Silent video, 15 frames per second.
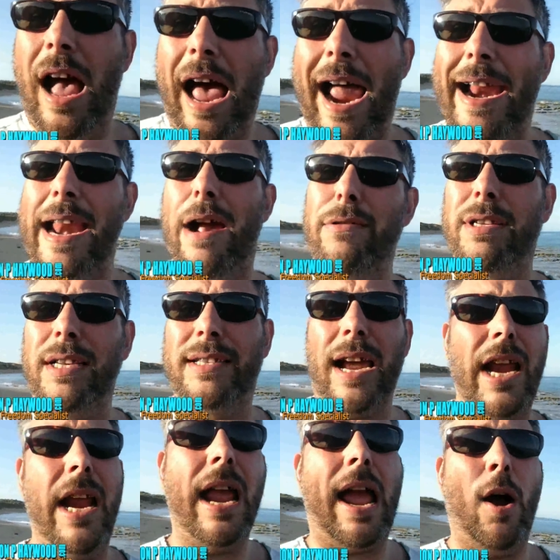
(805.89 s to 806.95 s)
8 hours a
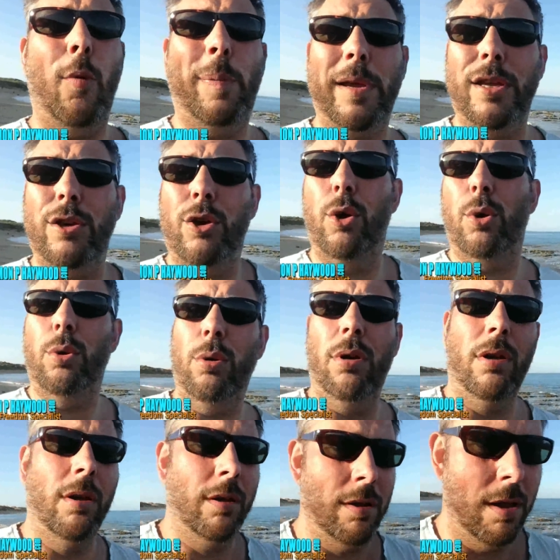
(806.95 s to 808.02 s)
day helping you?
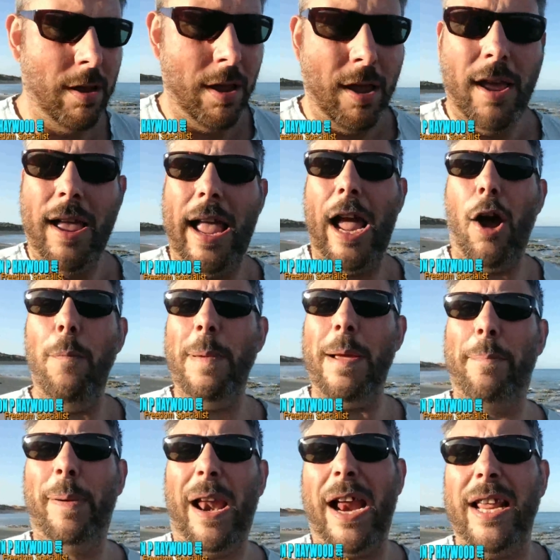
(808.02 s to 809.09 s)
Help
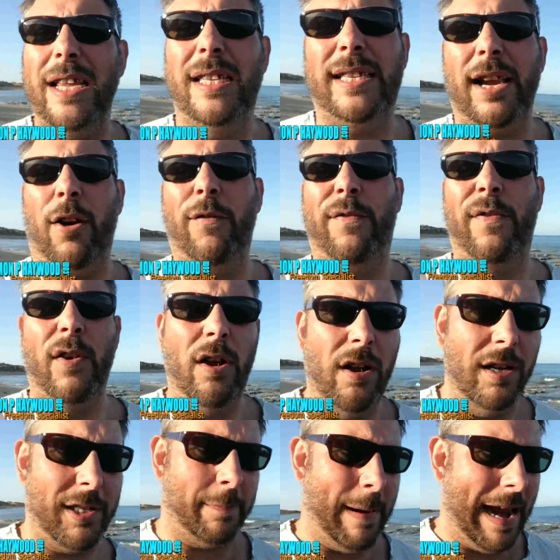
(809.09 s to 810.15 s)
your bloody self
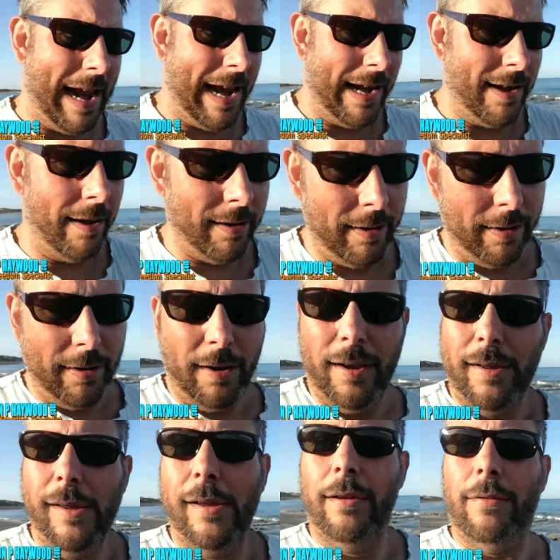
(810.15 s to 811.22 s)
first, man.
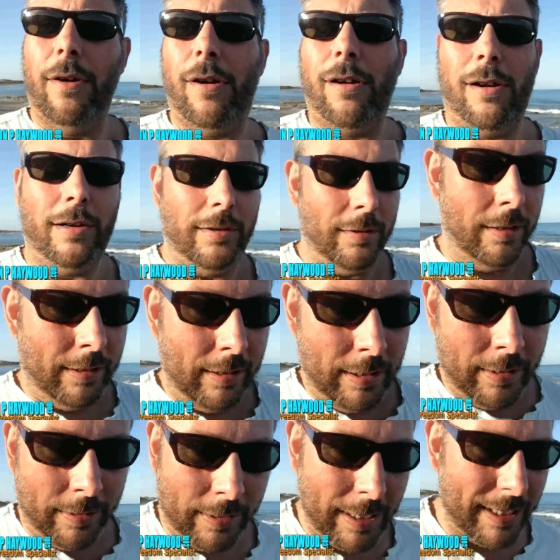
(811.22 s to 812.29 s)
Right?
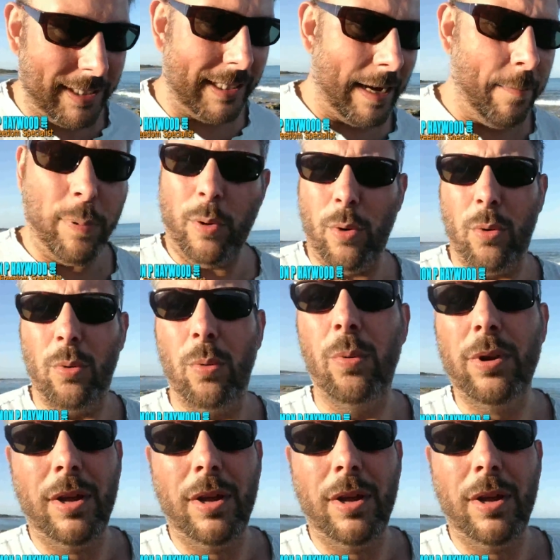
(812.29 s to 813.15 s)
It's simple.